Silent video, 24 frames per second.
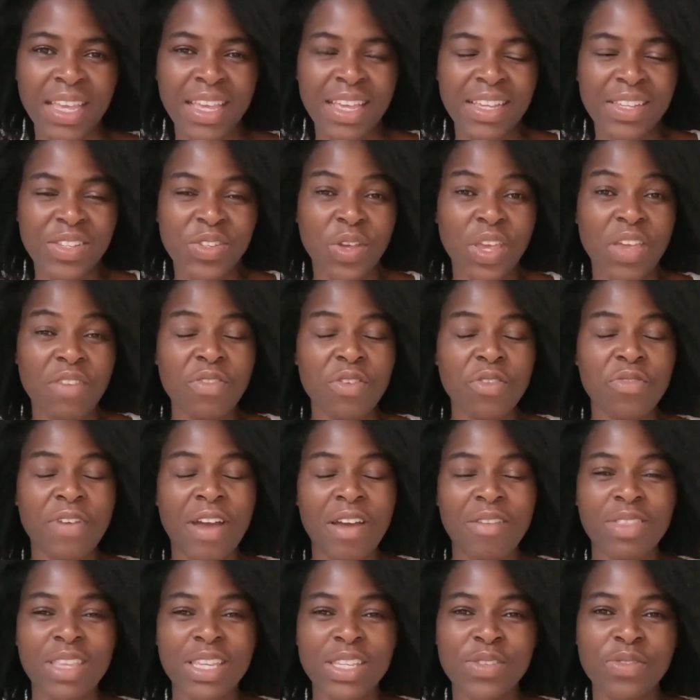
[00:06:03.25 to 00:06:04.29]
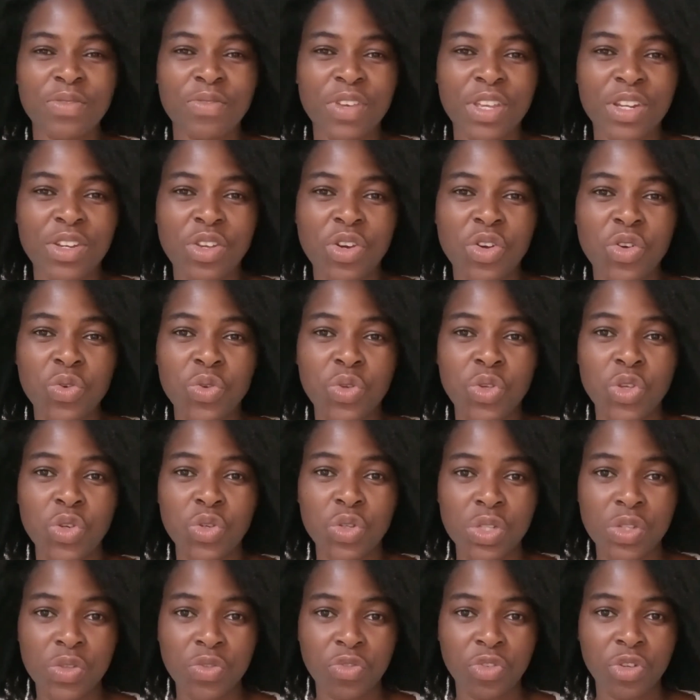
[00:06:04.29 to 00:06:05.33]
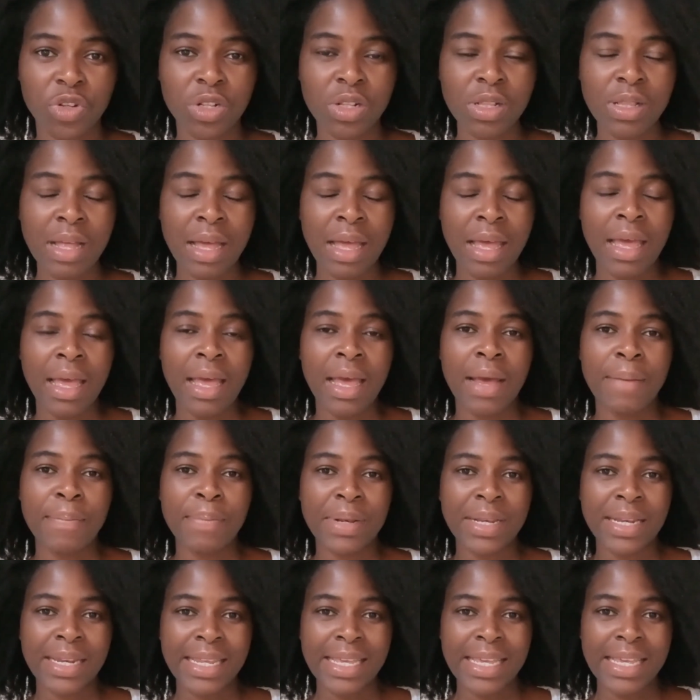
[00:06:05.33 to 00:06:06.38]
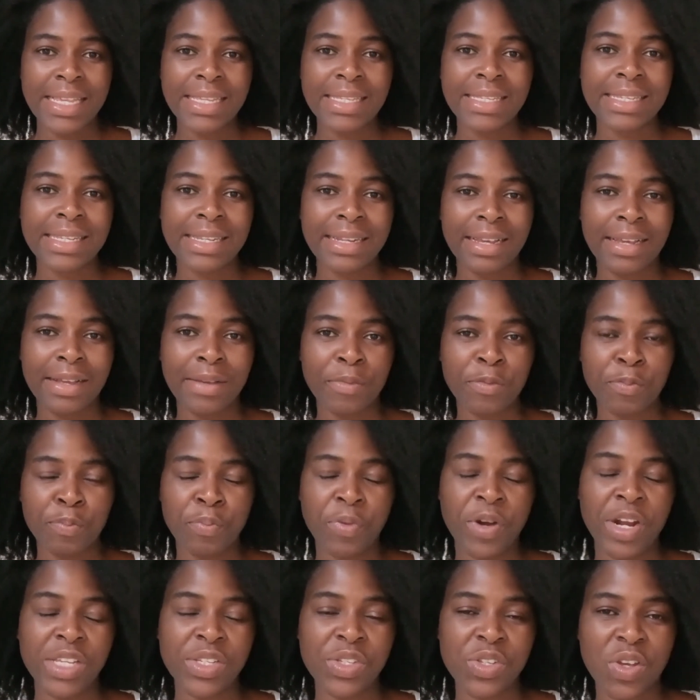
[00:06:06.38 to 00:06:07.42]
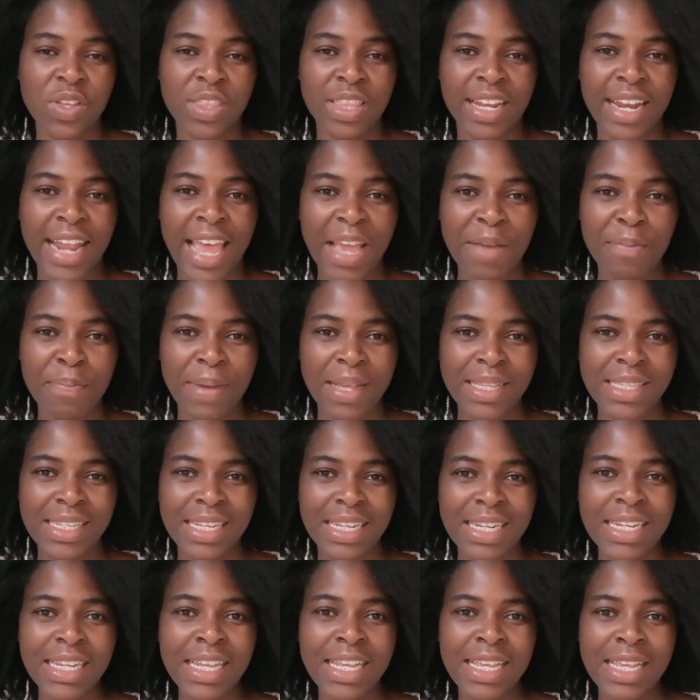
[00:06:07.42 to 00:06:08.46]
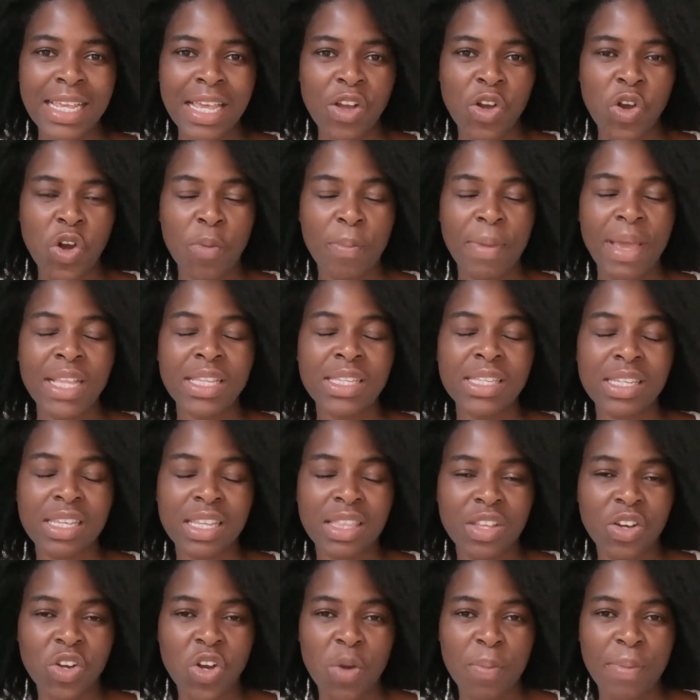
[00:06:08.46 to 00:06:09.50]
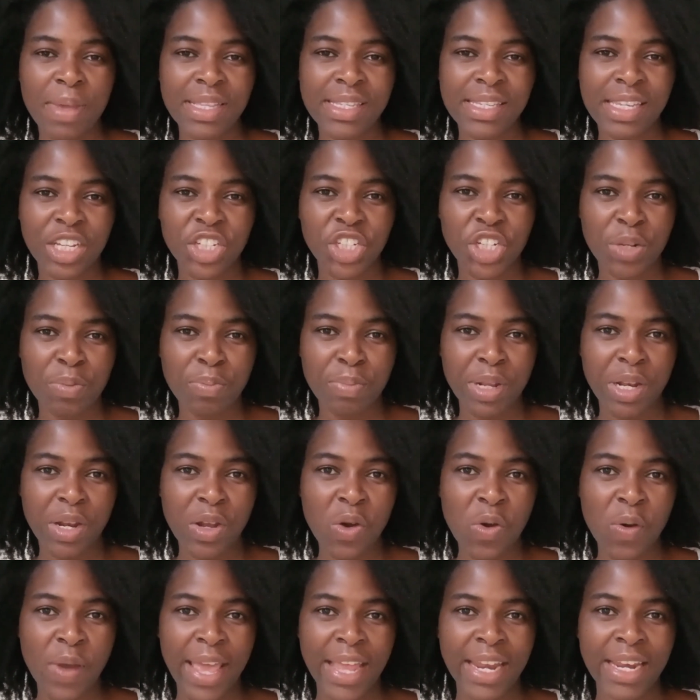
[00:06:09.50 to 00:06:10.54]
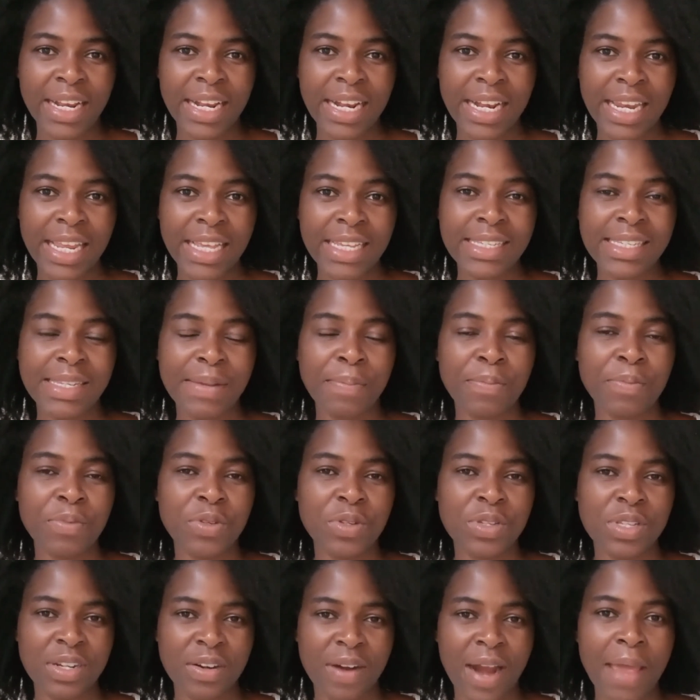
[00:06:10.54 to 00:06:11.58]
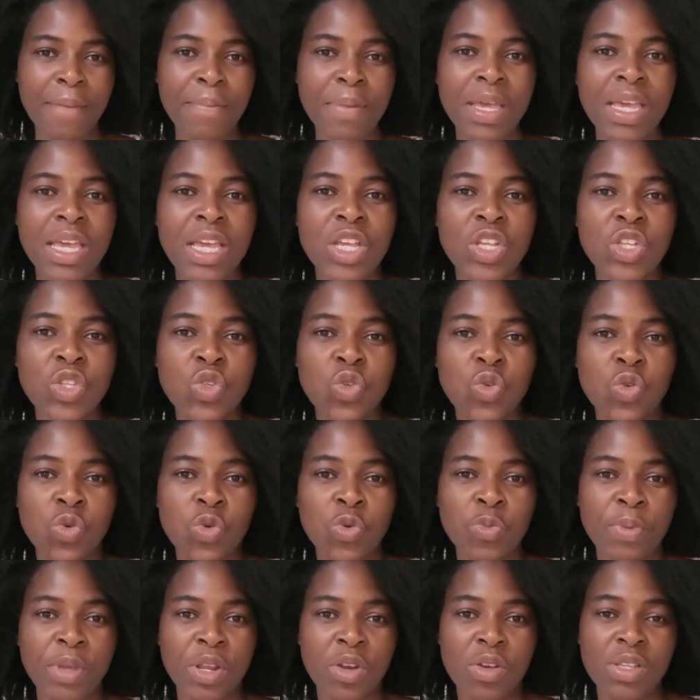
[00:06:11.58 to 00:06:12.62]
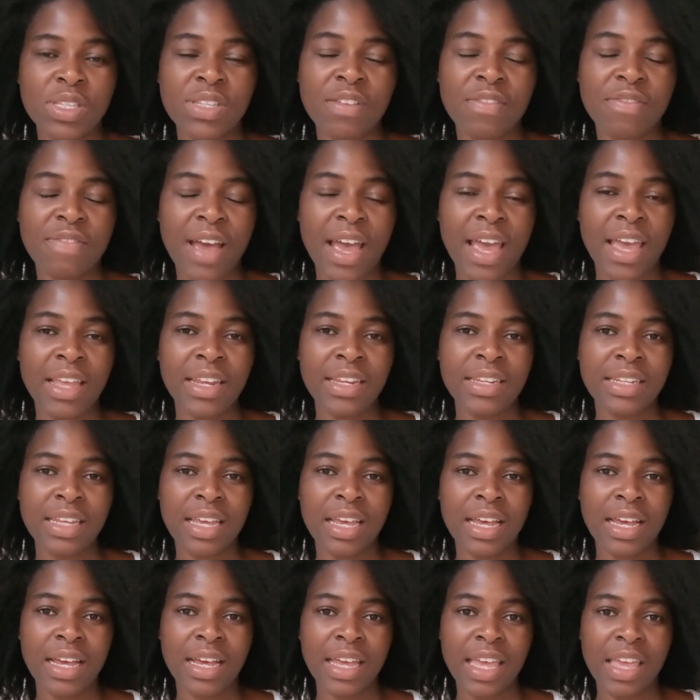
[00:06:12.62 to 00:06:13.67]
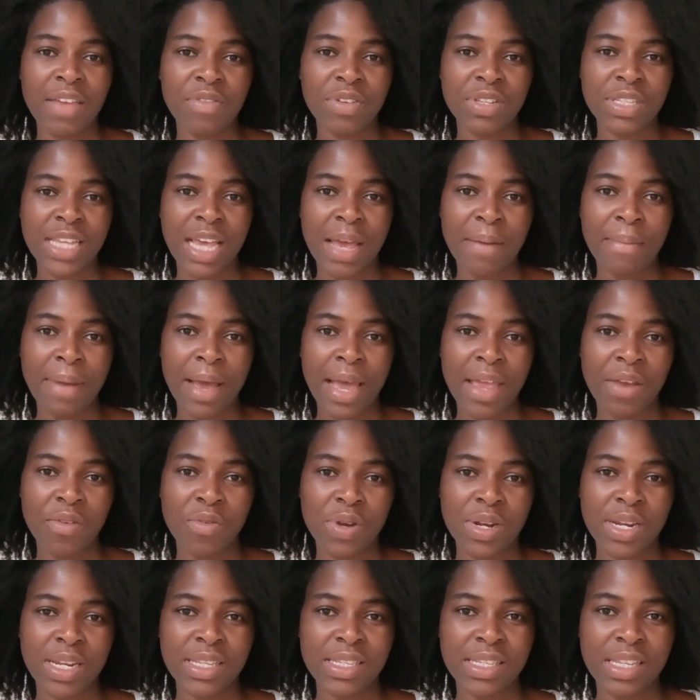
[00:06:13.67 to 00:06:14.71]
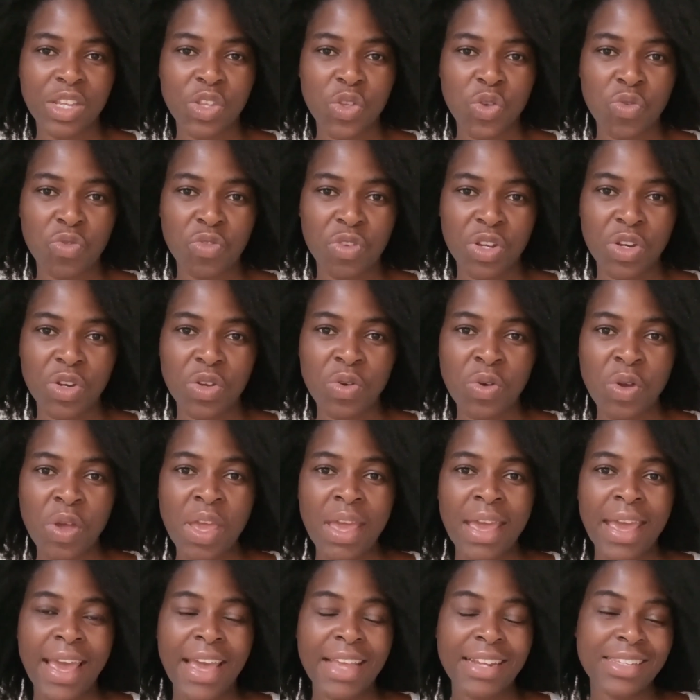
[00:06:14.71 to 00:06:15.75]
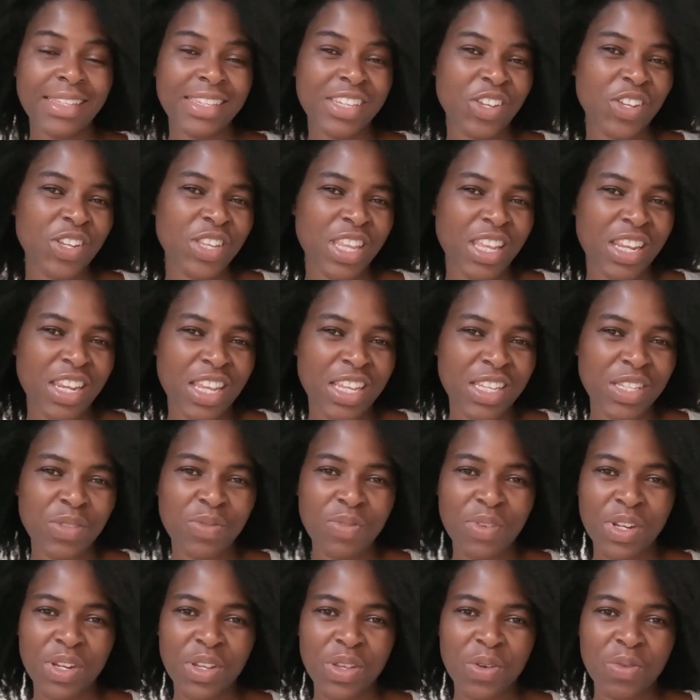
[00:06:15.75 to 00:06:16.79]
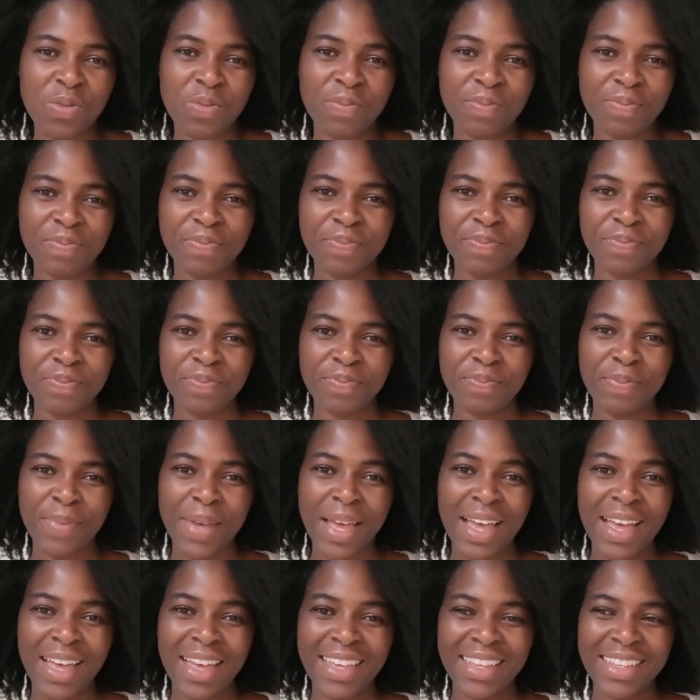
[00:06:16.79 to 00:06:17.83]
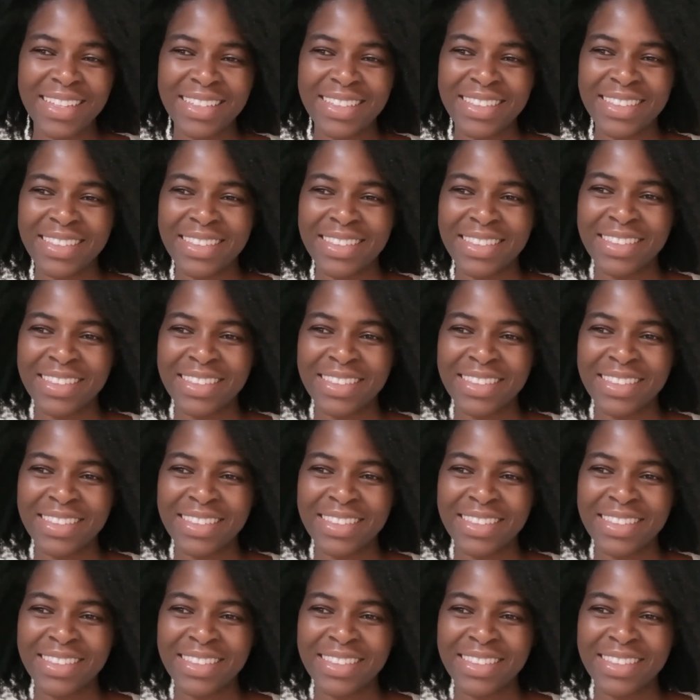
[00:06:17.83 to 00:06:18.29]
So if you found this video useful, please press on the like button, comment in the comment section below, and click subscribe to be notified every time I release a new video. And see you in the next video. Bye.